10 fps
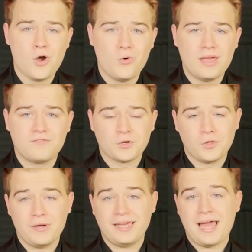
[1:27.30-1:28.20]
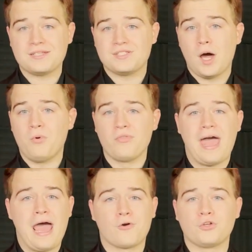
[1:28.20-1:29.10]
So if you're looking at double
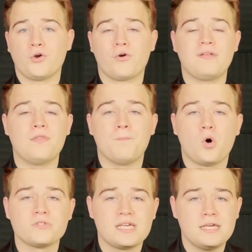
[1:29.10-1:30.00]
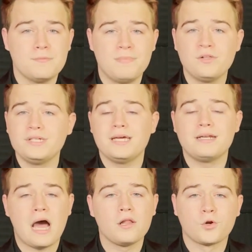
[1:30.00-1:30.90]
that or you're in the
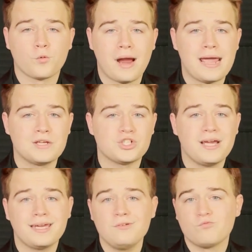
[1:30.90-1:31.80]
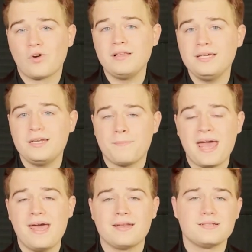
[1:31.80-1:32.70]
multi-million-dollar range, it can really
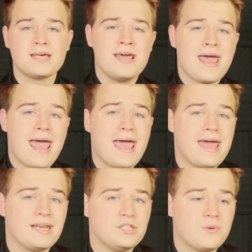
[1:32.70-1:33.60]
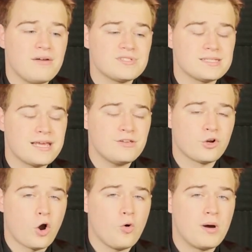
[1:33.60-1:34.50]
depend. And you have to set
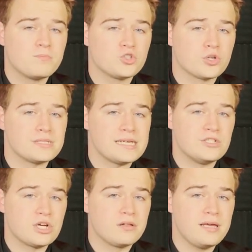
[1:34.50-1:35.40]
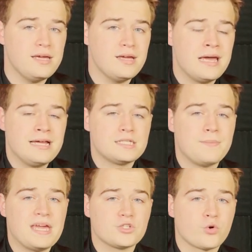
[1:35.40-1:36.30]
your home up strategically
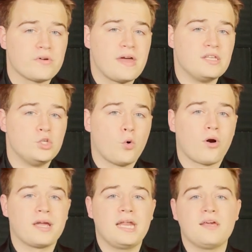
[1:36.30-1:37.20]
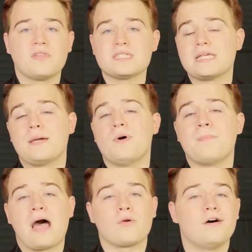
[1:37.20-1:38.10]
to make sure that you're getting the same
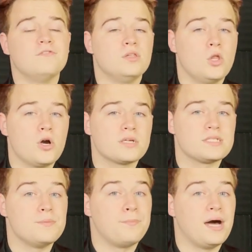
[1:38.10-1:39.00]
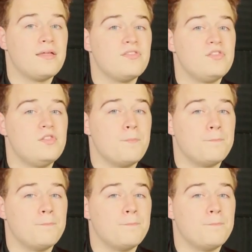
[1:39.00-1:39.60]
amount of looks, but